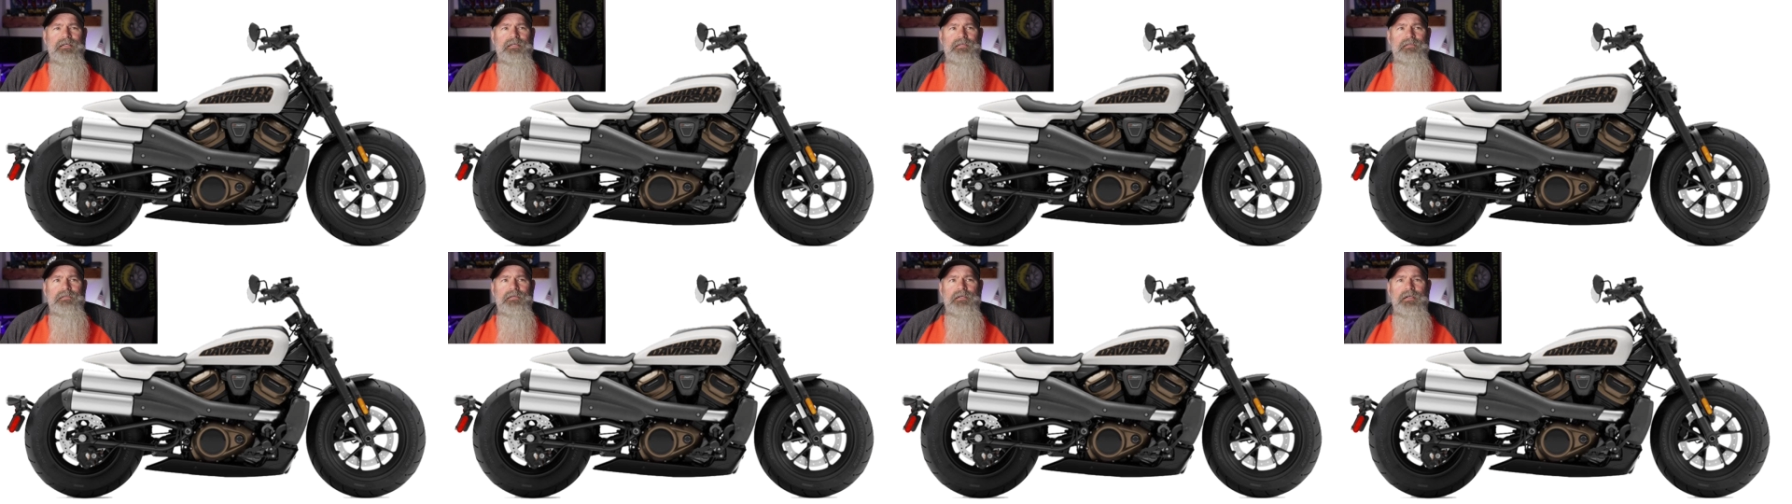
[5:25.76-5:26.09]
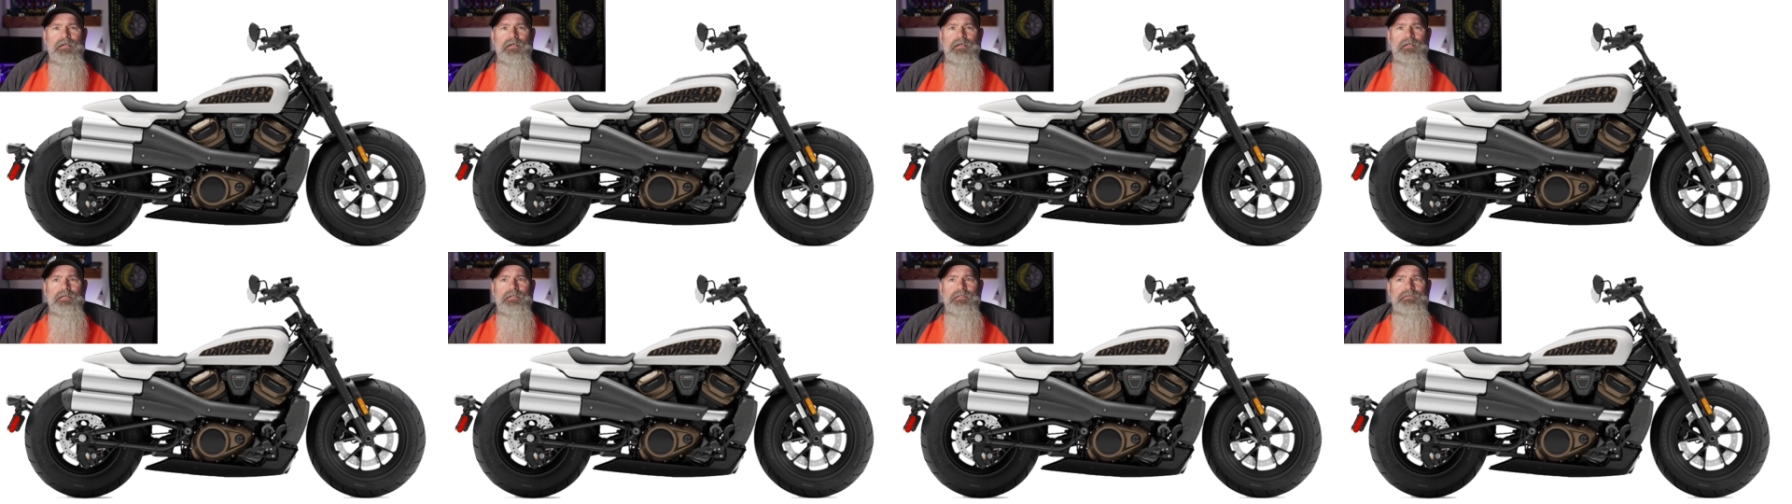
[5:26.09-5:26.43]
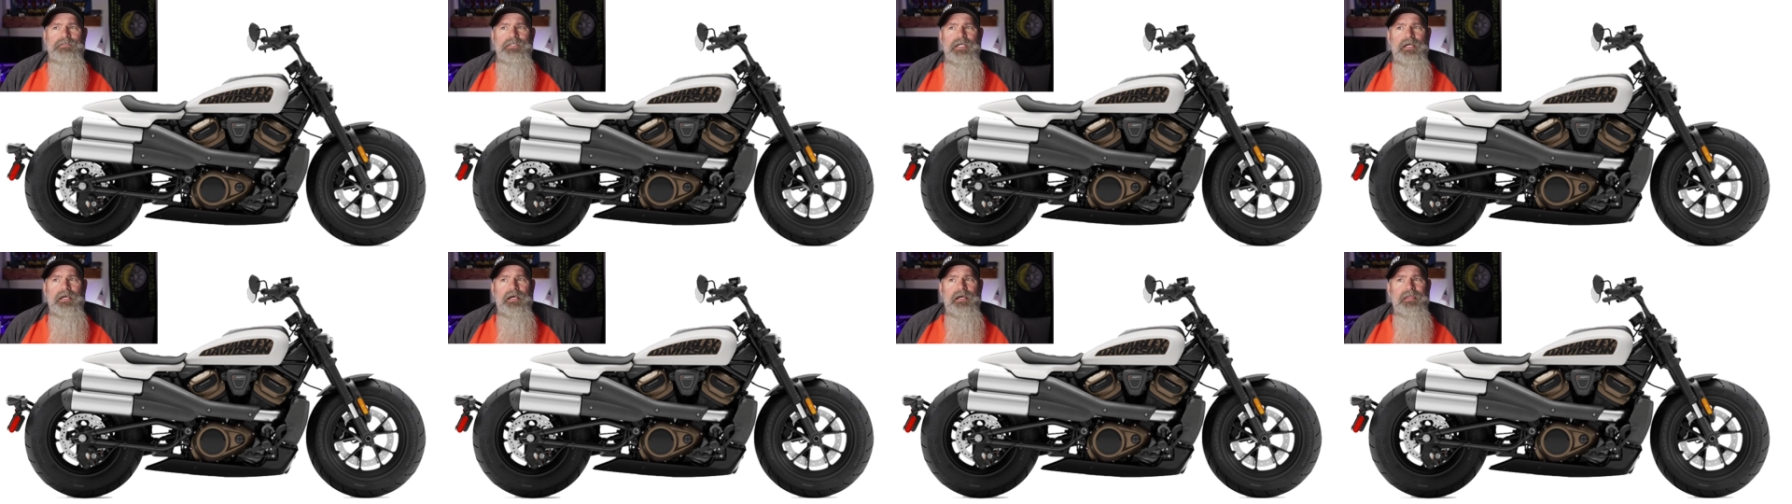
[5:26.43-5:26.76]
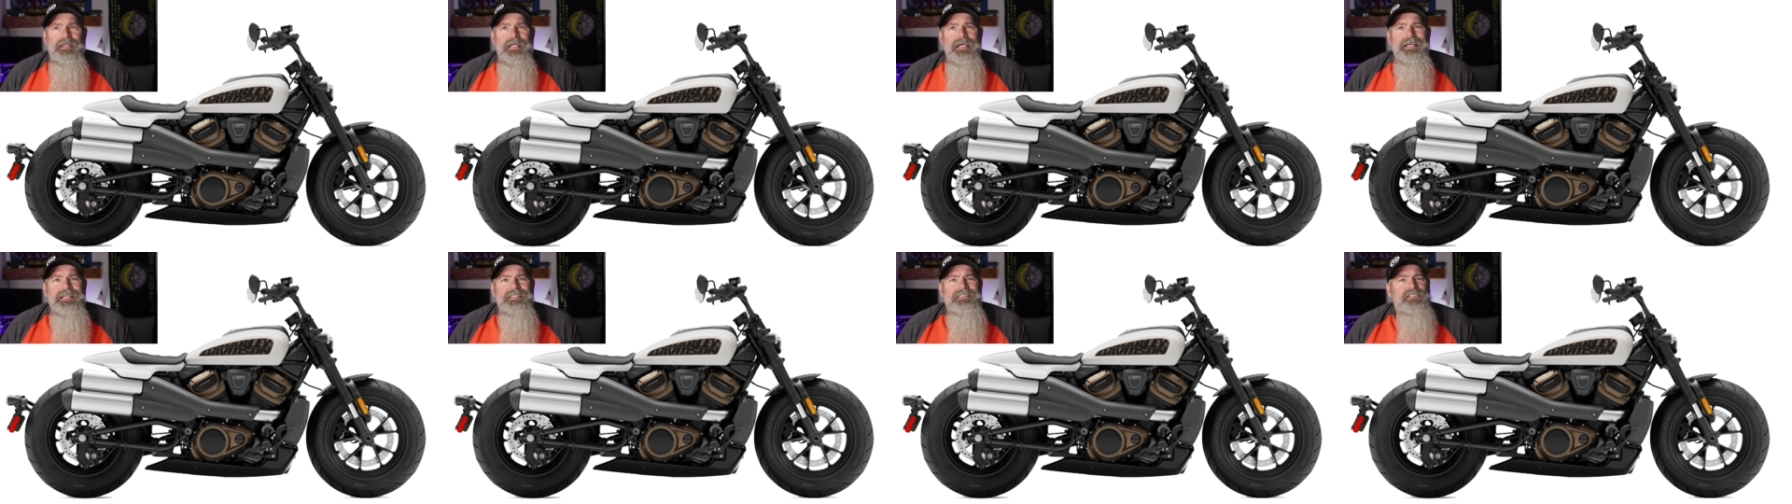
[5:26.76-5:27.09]
a, I
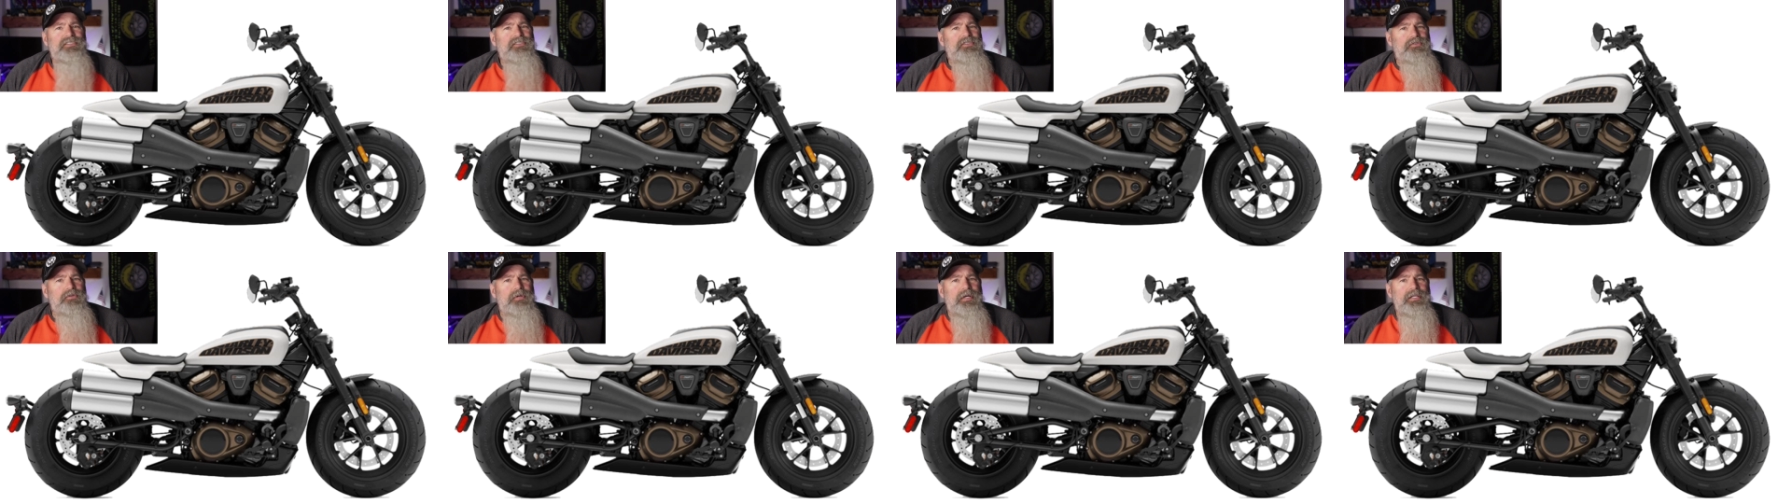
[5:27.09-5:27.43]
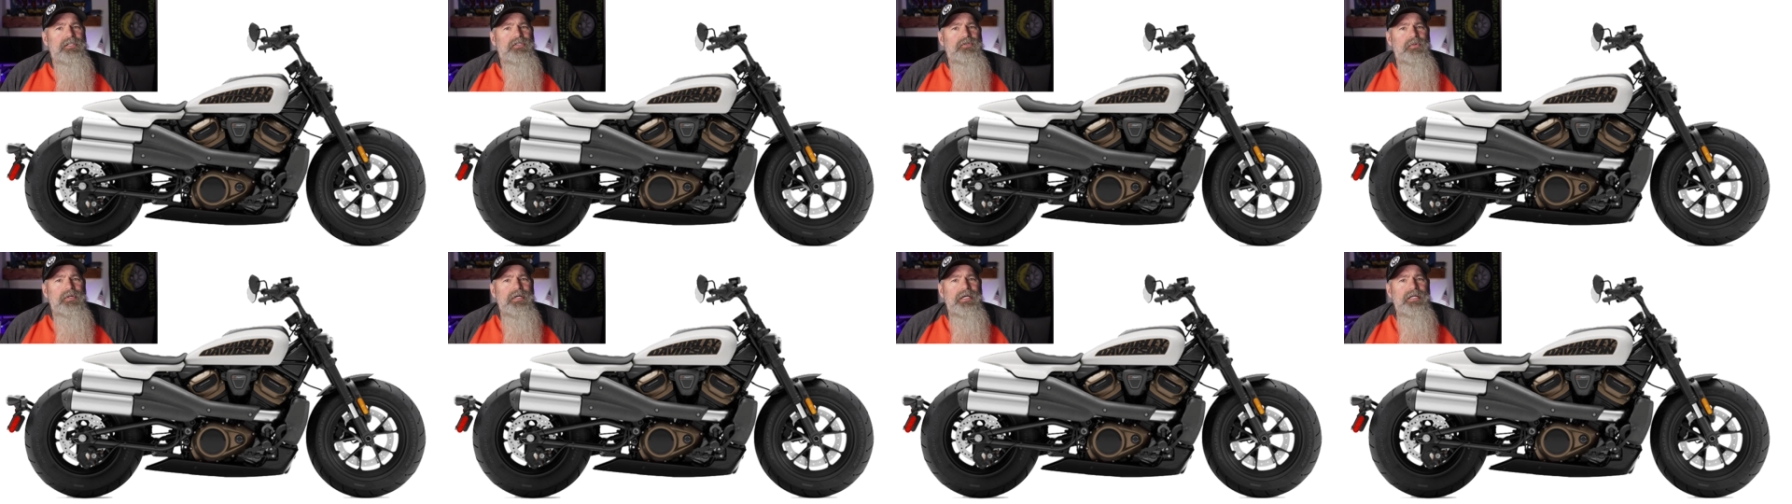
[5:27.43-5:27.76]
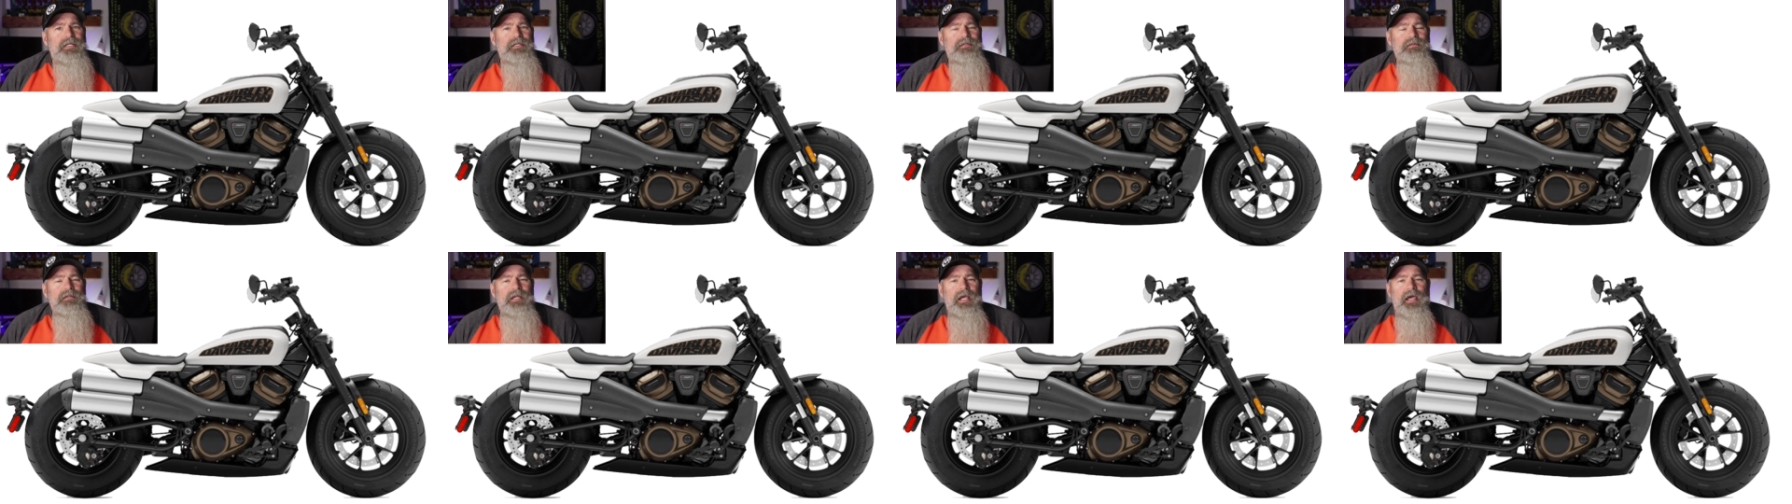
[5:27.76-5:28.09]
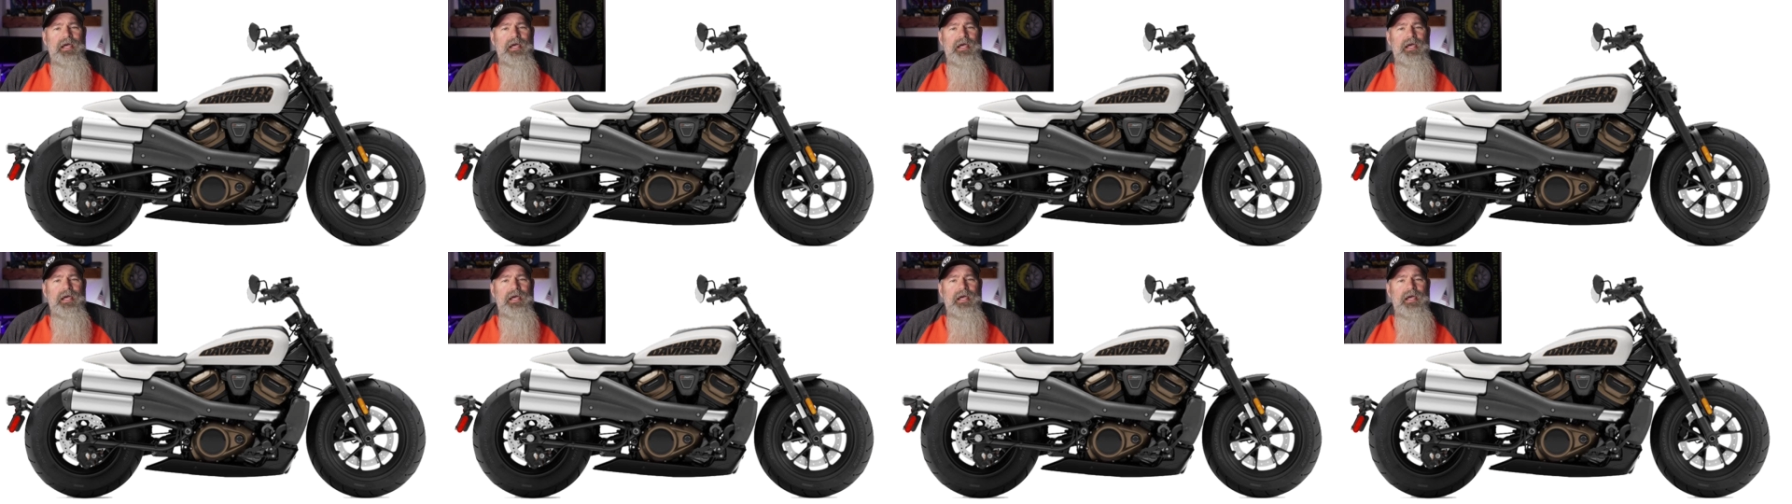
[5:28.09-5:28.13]
think it's a Street Twin